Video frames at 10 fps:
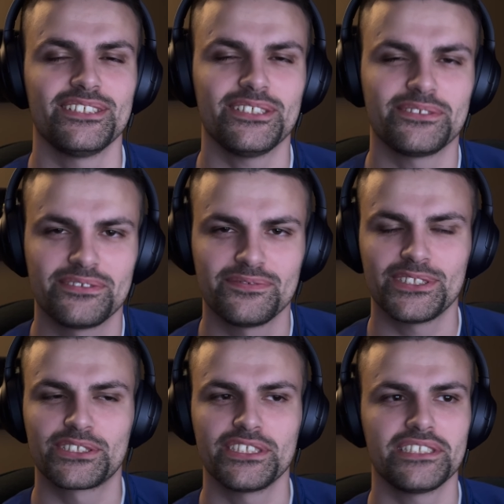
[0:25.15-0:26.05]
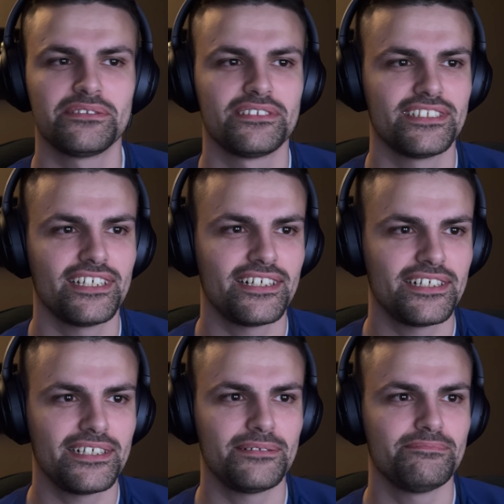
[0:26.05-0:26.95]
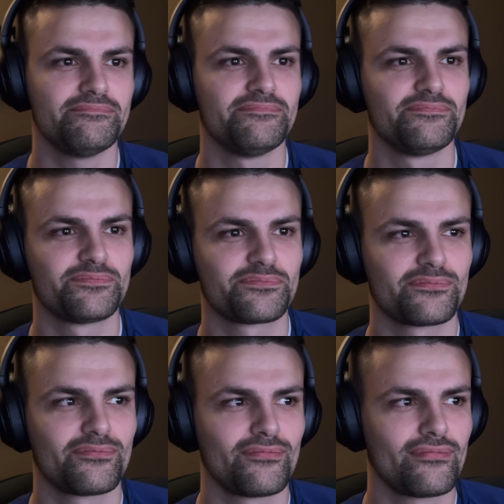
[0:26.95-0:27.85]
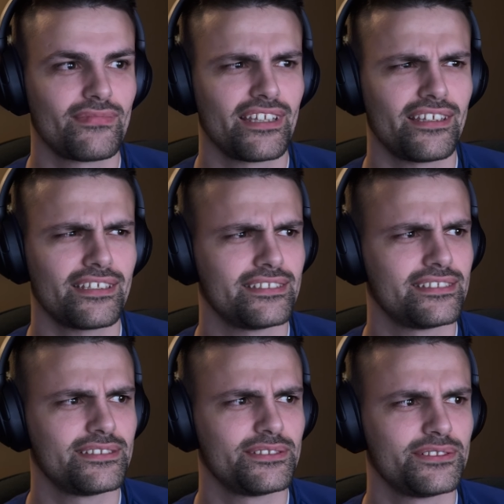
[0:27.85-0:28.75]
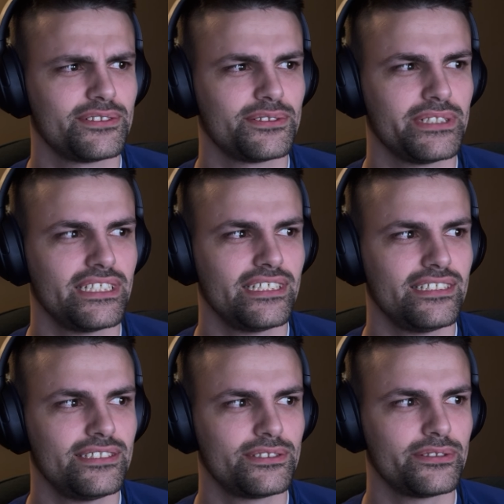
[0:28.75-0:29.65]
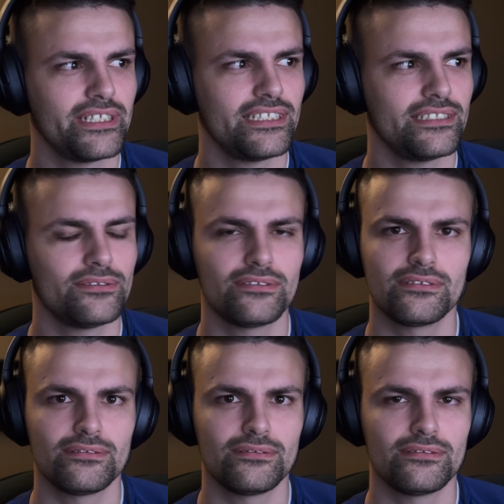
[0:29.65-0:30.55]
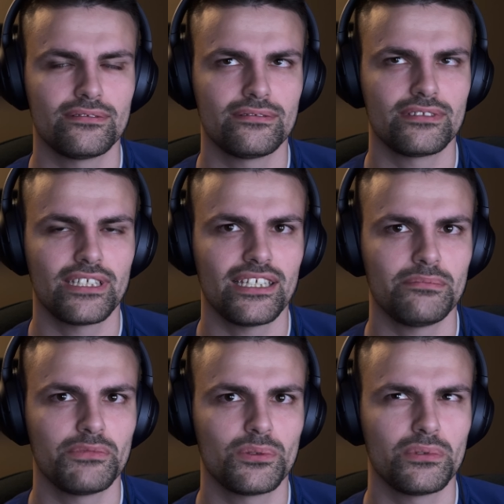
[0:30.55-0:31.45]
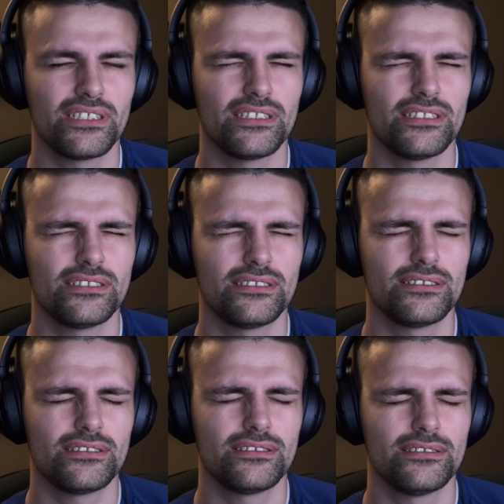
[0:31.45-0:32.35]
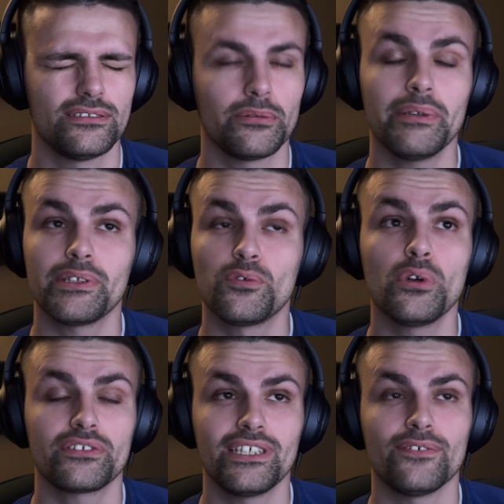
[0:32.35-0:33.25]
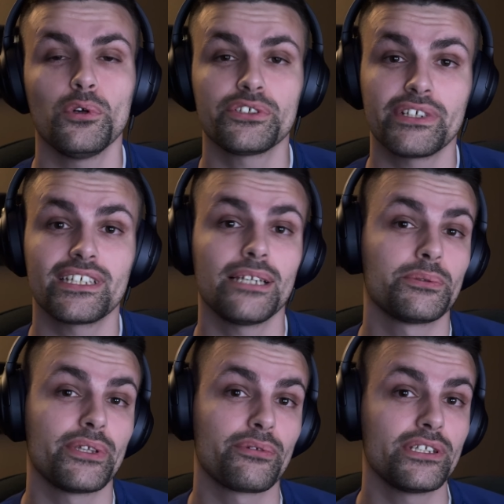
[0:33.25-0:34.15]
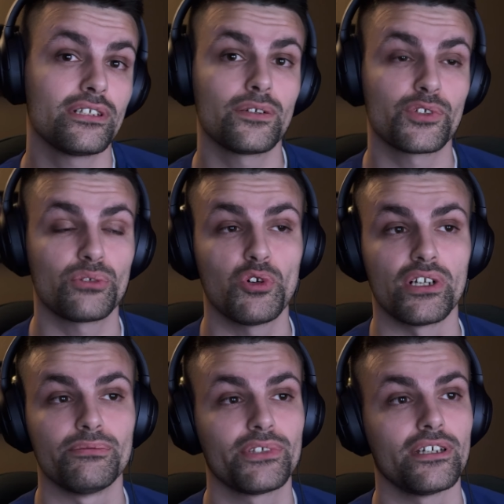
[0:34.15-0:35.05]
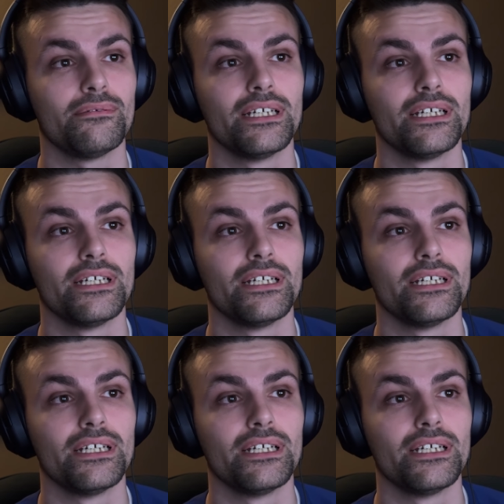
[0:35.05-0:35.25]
no, feels good. I think it's 3 straight games with. Or I guess 4. Yeah, 4 straight games with 3 turnovers or more. So.